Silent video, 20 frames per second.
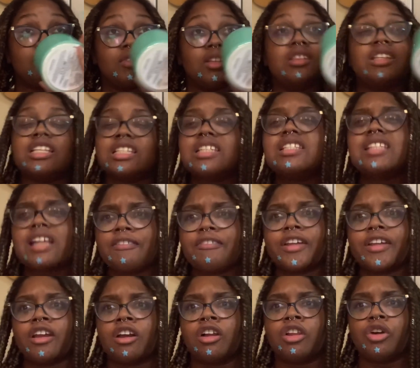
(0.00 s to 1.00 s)
This is
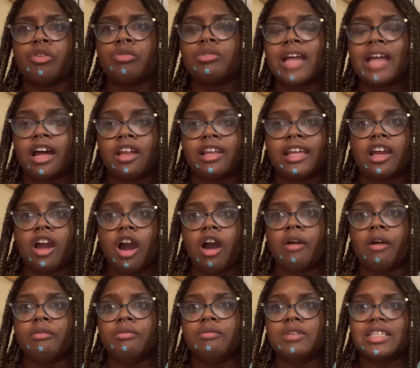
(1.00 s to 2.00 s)
definitely a cologne that like
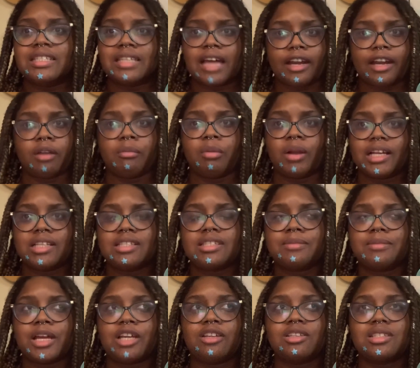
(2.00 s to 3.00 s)
a designer brand
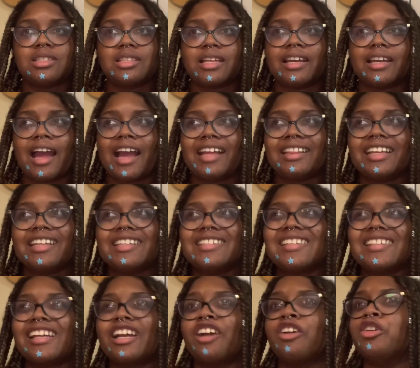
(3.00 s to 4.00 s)
smells. Like, I think this is
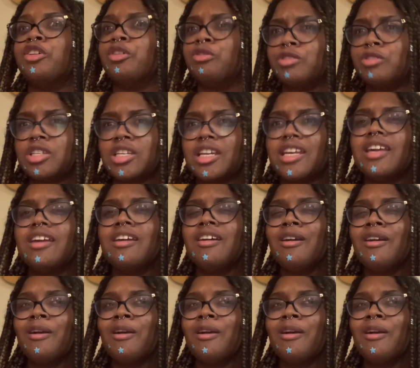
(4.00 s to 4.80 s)
like a Gucci.